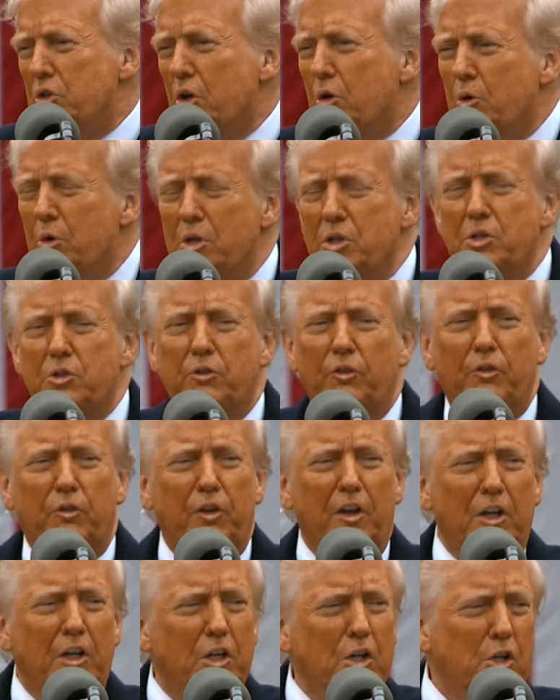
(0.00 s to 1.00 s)
Always, the
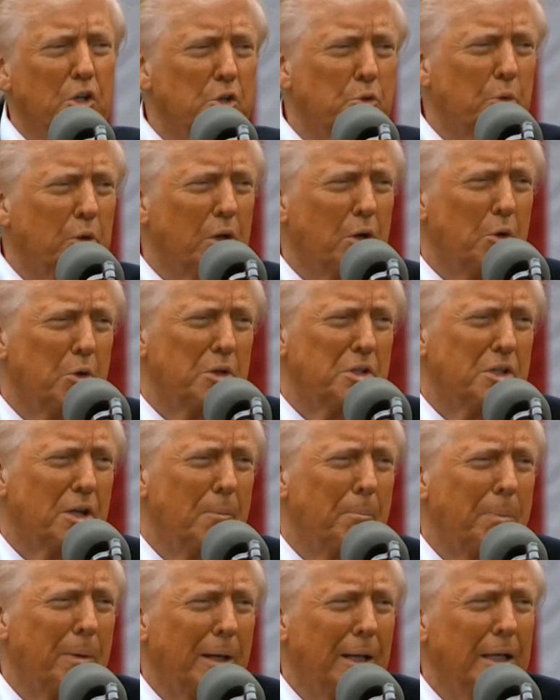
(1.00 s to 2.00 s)
fake news will always
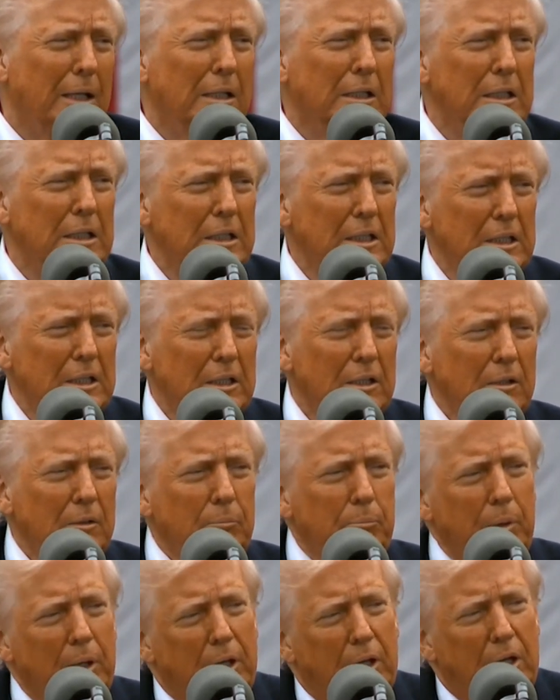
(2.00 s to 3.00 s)
complain.
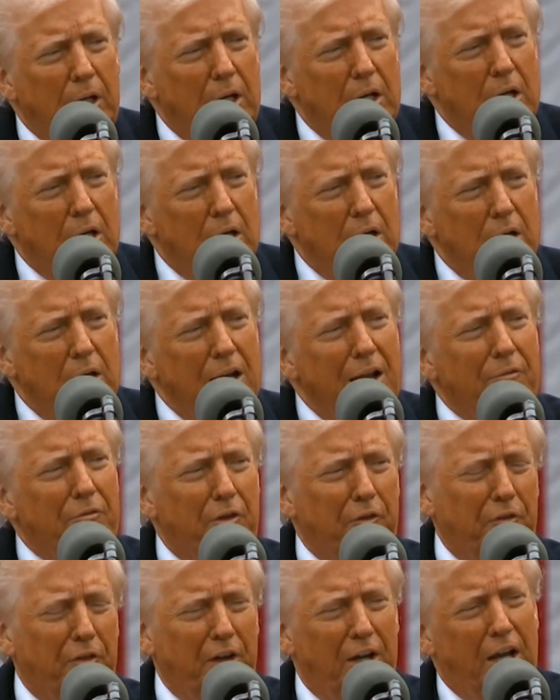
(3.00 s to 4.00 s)
But
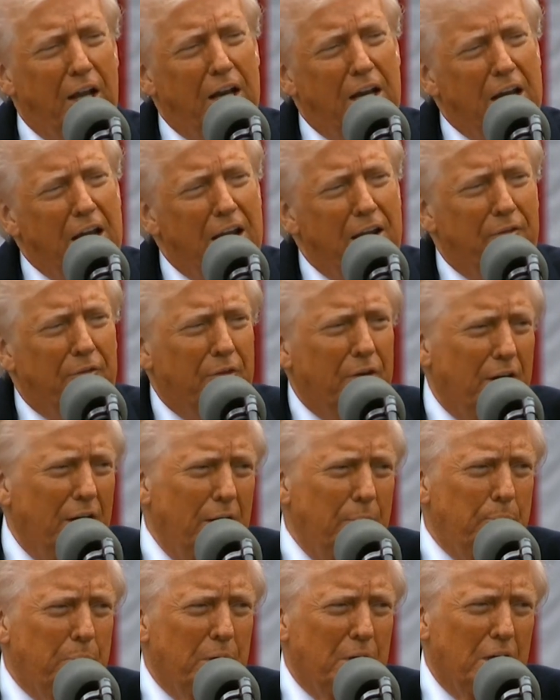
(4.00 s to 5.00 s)
never forget,
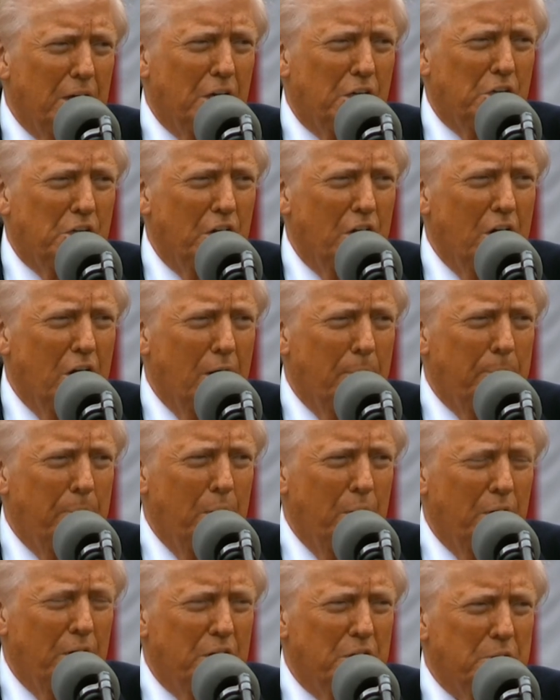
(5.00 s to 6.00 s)
every prediction our
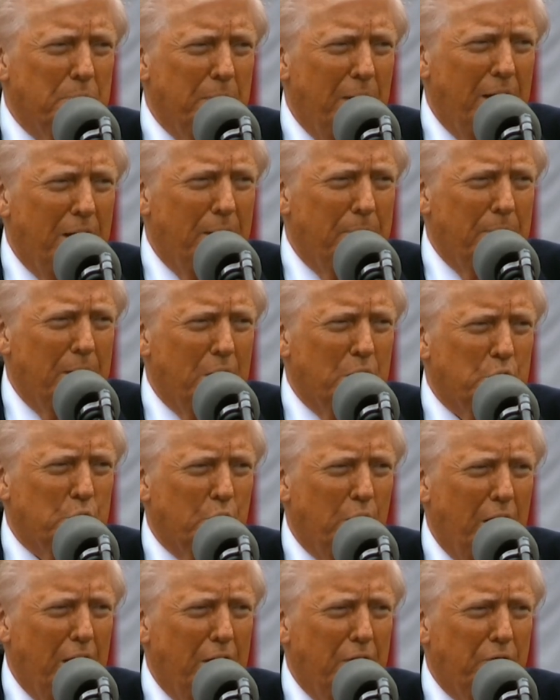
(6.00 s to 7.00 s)
opponents made about
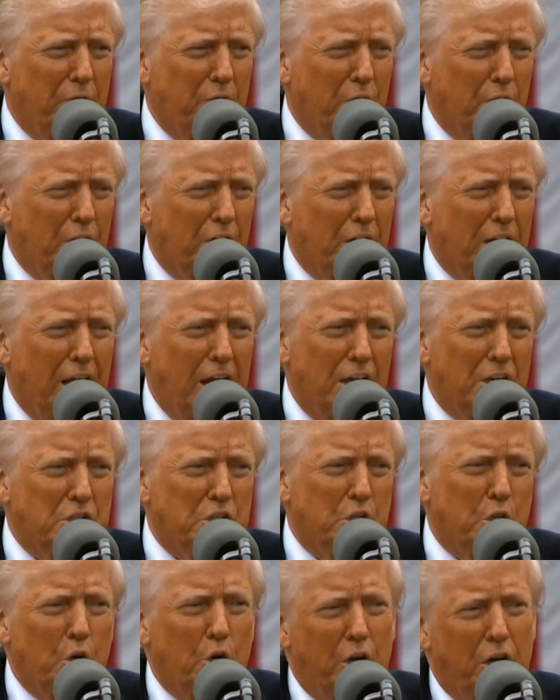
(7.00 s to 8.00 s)
trade for the
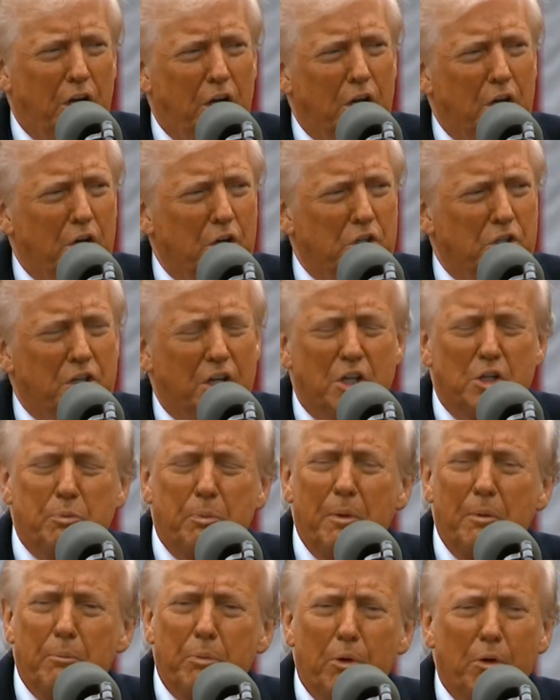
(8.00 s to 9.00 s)
last 30 years has
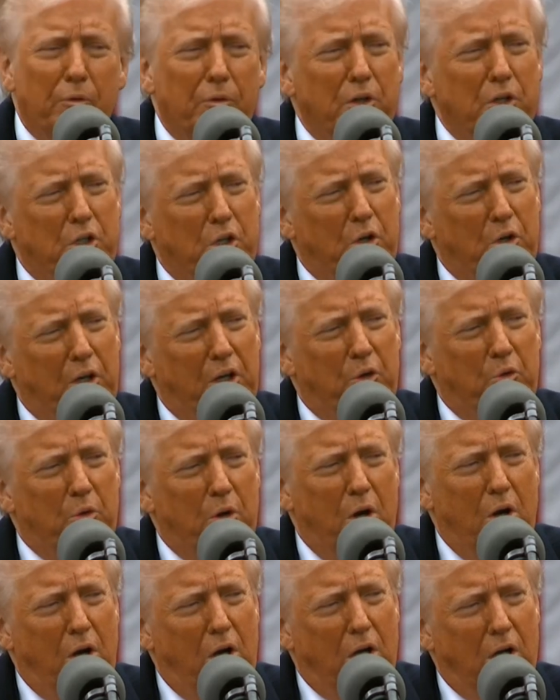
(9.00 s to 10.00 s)
been proven totally
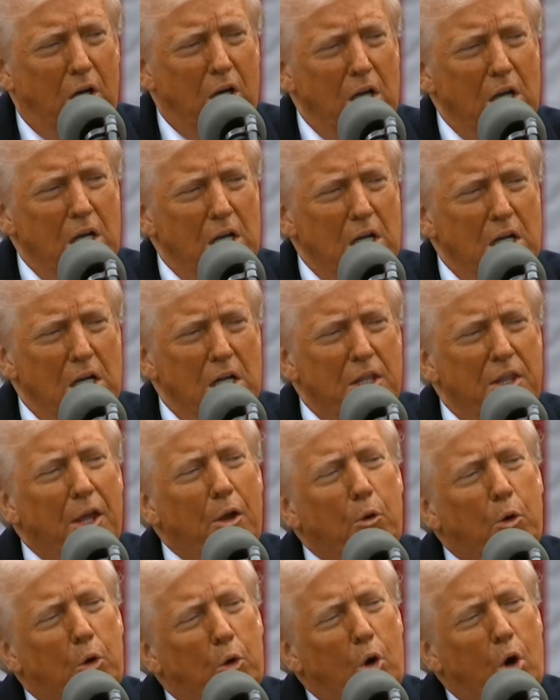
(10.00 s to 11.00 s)
wrong. They
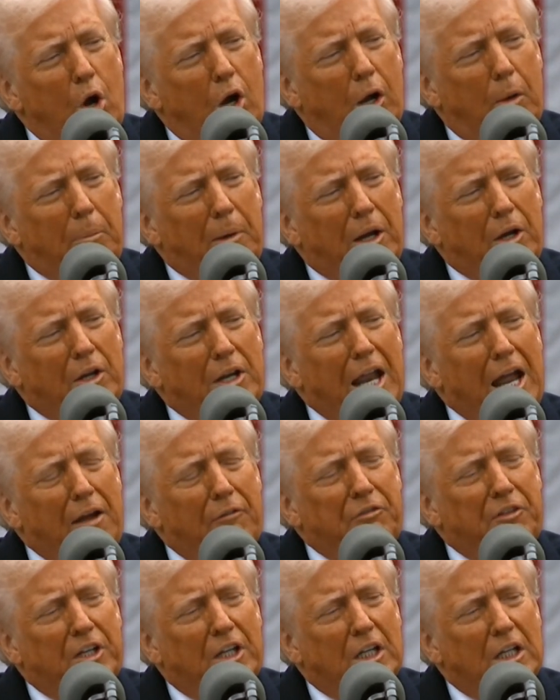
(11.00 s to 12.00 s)
were wrong about
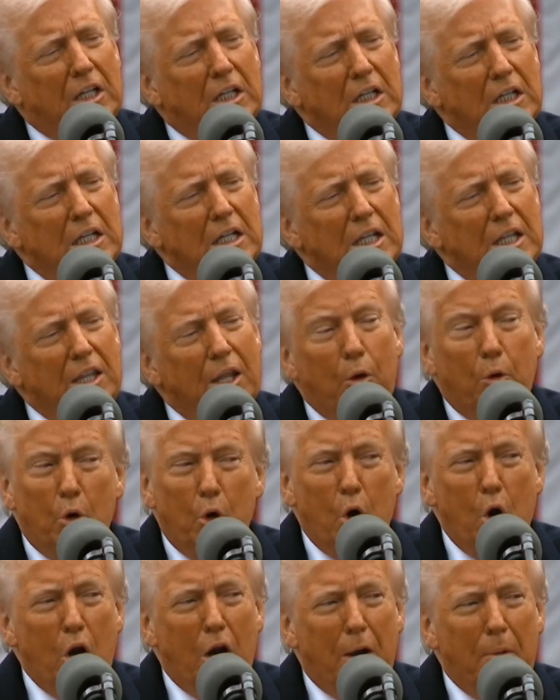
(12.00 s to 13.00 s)
NAFTA. They
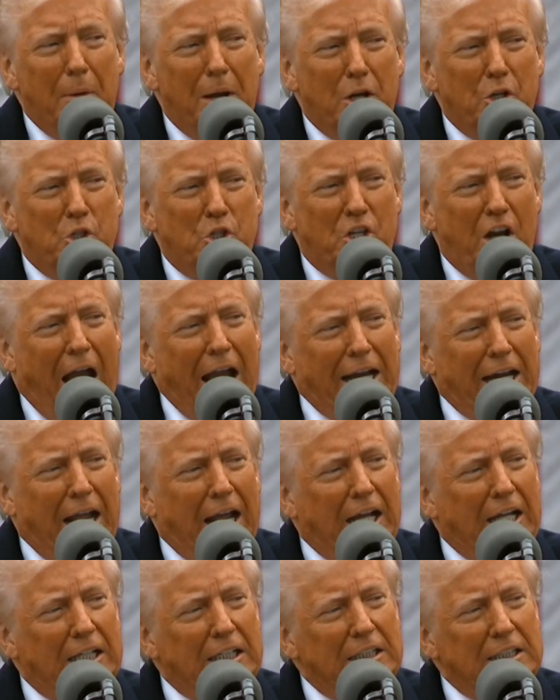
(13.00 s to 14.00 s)
were wrong about China.